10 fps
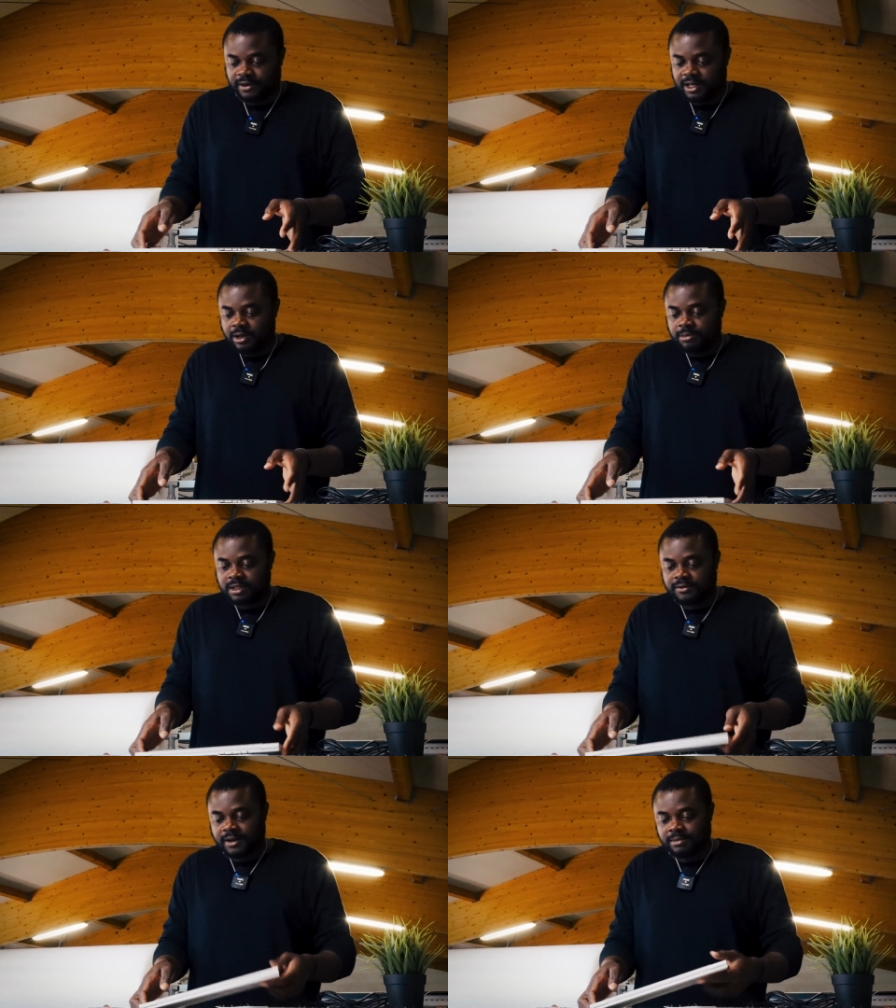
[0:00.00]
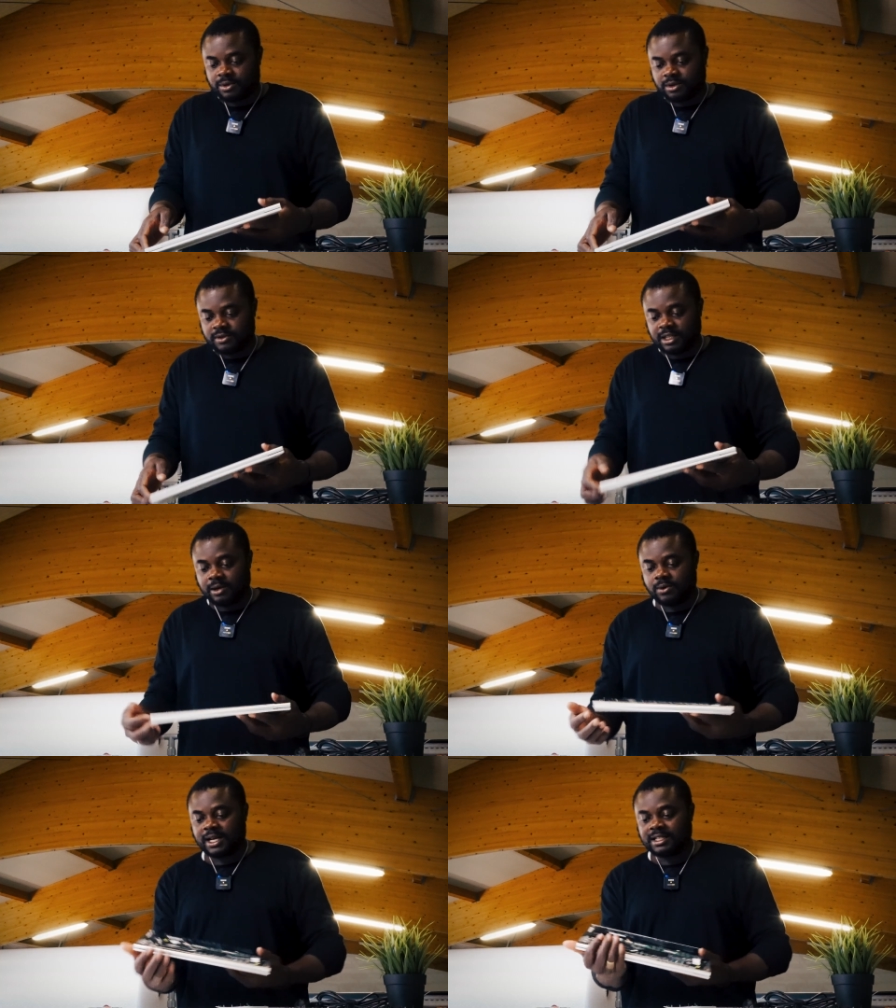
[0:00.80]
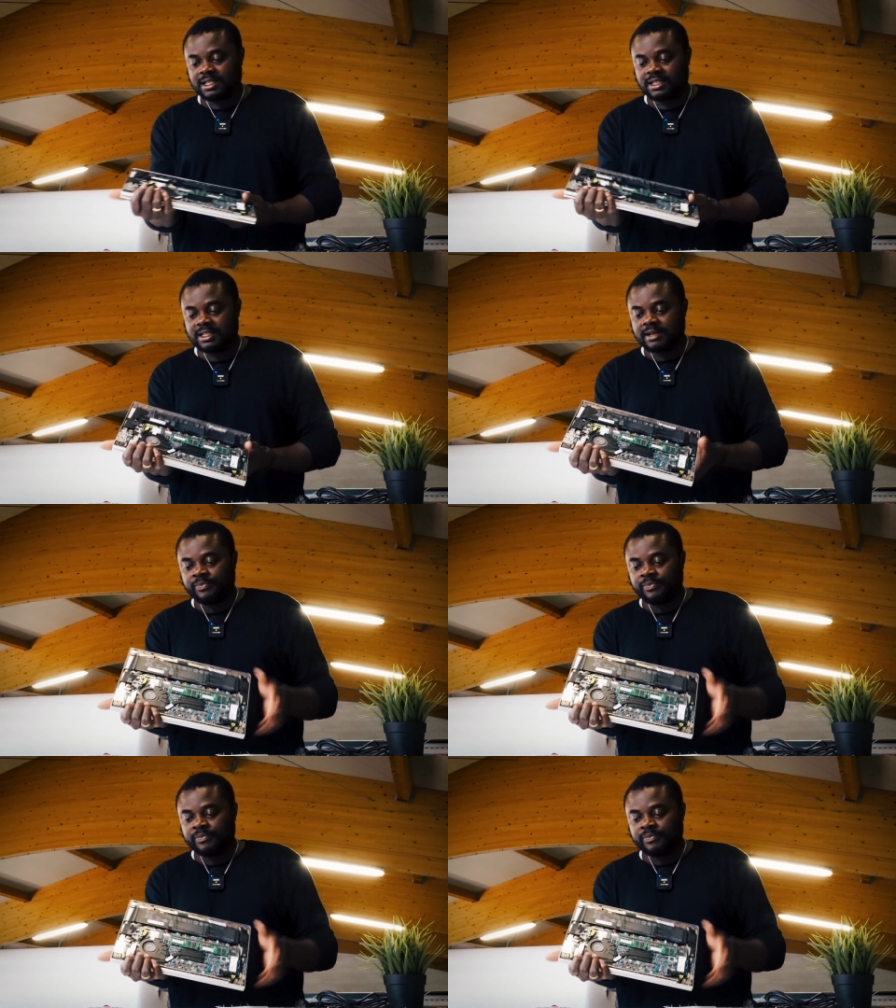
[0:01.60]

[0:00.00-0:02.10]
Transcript: clean up this fan because take a look at it.